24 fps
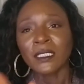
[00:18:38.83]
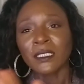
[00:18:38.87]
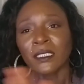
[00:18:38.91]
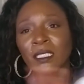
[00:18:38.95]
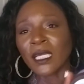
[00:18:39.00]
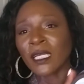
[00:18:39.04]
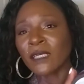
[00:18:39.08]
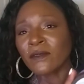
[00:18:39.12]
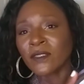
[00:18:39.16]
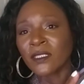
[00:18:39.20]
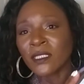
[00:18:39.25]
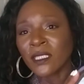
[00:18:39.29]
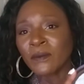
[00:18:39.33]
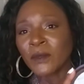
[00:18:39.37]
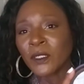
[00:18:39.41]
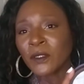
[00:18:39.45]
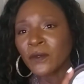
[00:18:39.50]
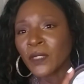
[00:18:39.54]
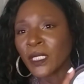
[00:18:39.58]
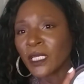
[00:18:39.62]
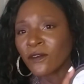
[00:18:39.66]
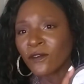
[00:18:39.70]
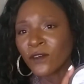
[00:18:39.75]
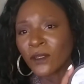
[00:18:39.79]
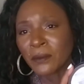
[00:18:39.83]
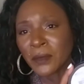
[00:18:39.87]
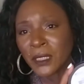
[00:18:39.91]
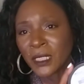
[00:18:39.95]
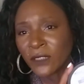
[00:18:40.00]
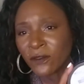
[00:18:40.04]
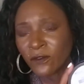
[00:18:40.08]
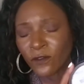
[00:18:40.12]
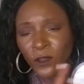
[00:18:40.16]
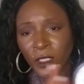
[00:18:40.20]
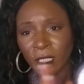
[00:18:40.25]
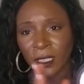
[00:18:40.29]
Gave some away from
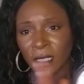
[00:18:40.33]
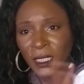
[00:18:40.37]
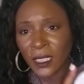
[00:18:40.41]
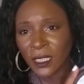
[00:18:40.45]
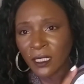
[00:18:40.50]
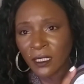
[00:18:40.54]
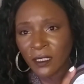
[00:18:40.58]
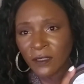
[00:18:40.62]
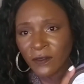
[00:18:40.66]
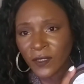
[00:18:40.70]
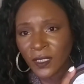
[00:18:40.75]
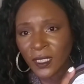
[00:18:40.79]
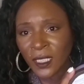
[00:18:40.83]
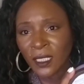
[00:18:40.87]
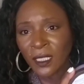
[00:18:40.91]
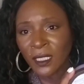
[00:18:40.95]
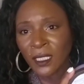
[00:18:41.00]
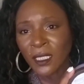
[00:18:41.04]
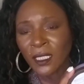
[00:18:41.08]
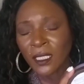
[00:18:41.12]
for gifts.